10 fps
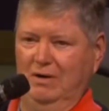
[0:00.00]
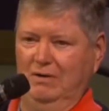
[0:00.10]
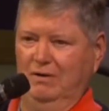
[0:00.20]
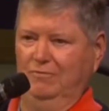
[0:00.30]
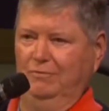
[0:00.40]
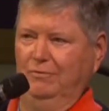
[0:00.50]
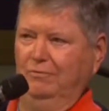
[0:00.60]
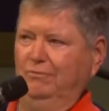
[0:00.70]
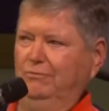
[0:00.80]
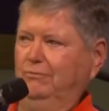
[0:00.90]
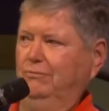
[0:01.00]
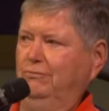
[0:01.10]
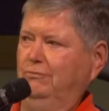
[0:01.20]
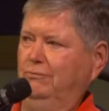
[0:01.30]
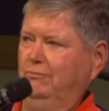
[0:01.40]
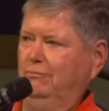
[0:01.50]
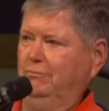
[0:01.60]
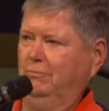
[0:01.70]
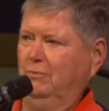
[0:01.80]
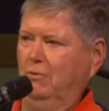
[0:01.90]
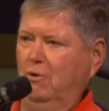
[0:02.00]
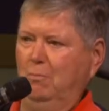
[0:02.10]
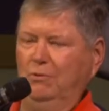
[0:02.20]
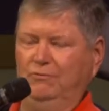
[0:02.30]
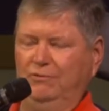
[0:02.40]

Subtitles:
out here for almost